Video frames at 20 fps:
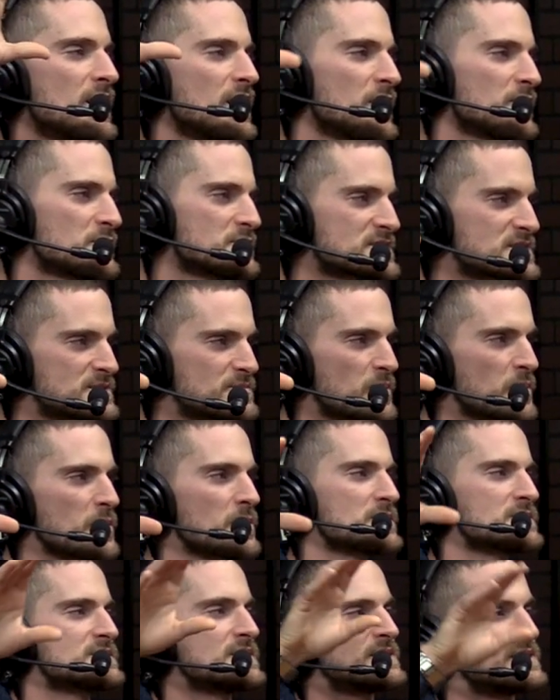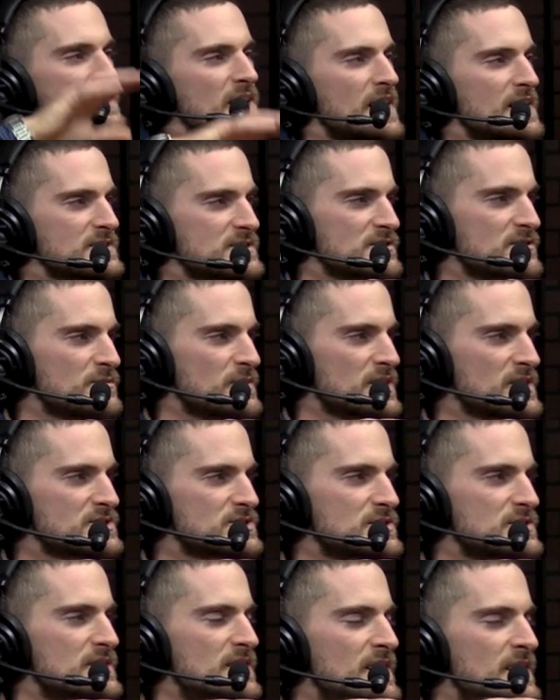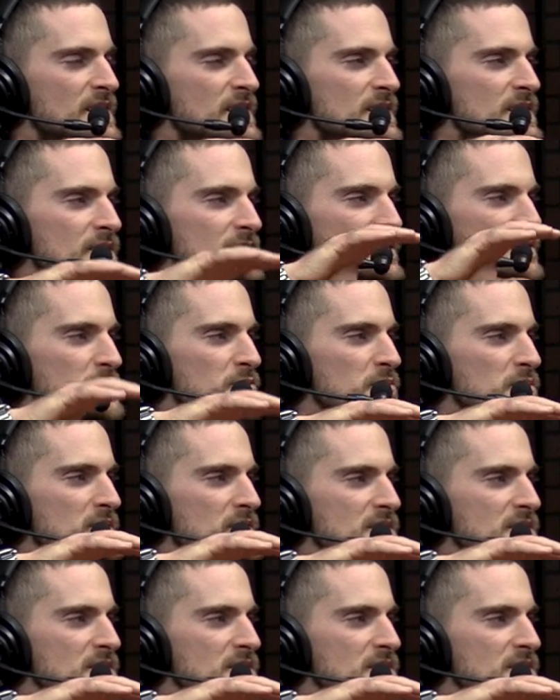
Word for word: other sports and not so much the three